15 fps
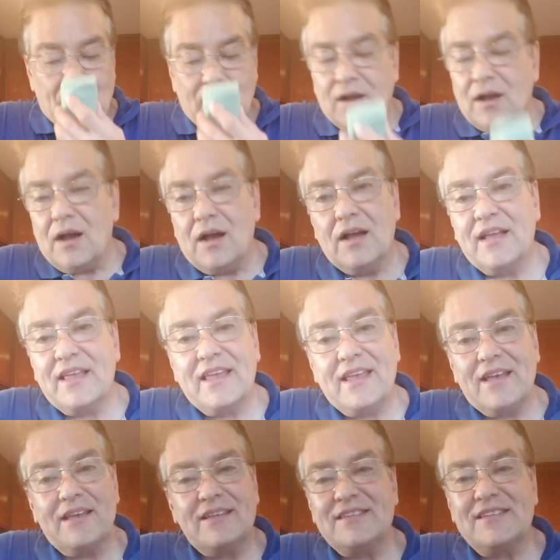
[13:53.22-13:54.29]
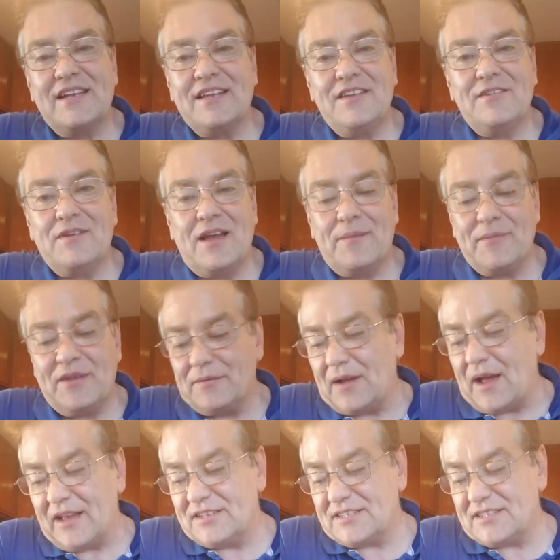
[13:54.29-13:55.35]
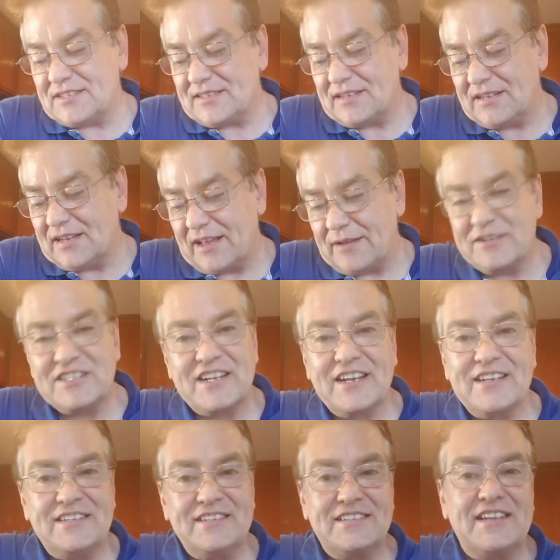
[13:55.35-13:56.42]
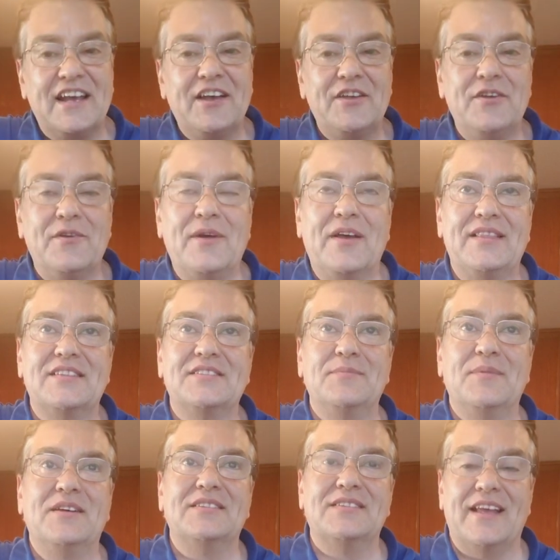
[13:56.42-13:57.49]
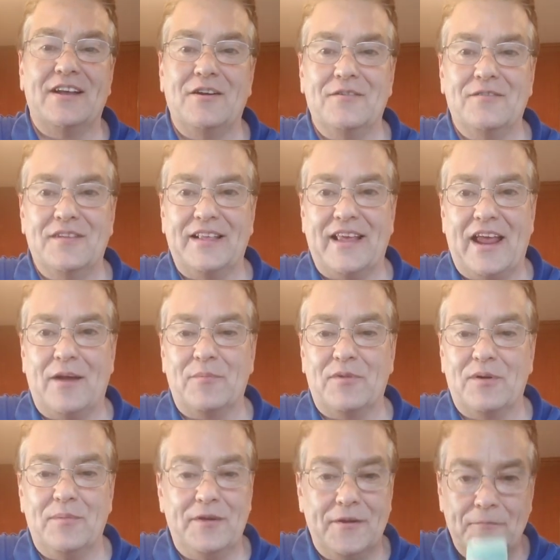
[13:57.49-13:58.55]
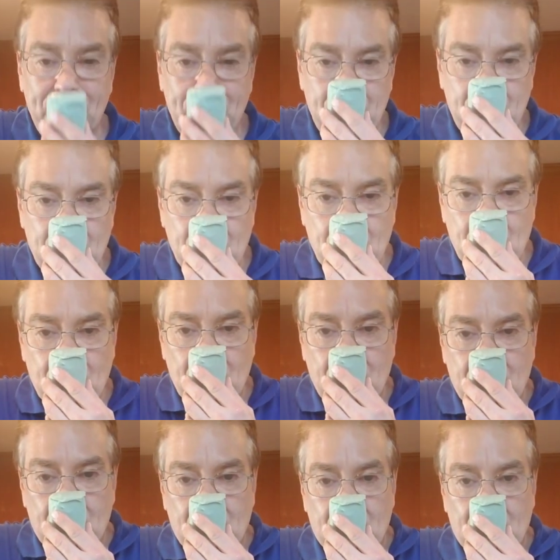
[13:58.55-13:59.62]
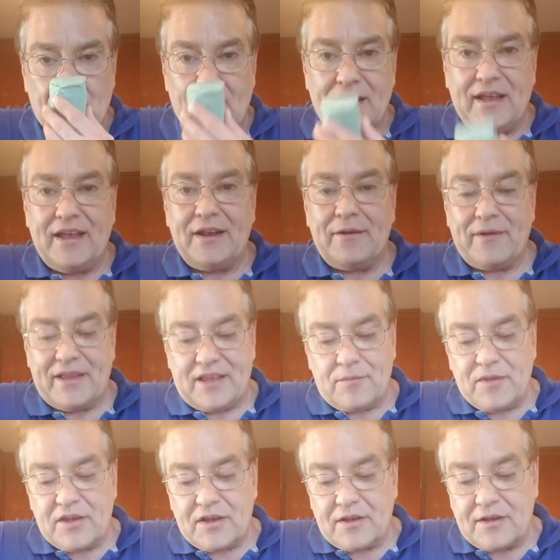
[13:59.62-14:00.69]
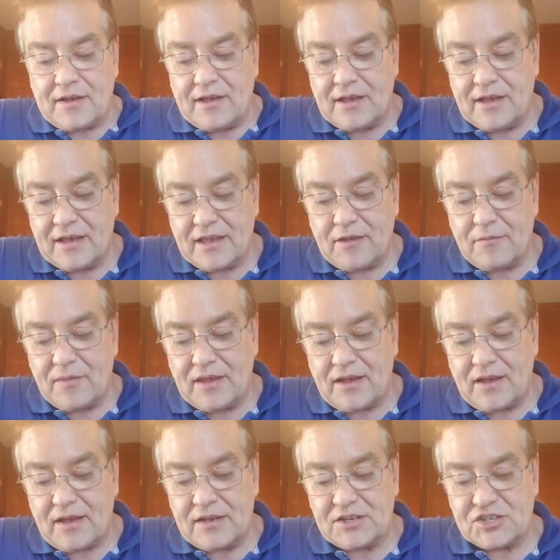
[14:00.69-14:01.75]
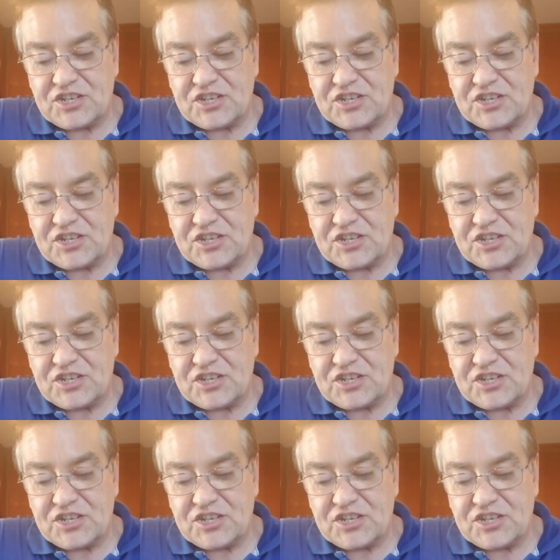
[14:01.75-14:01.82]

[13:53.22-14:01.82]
I mean, I wish I could just tell you what this smells like over the camera, but anyway, give me a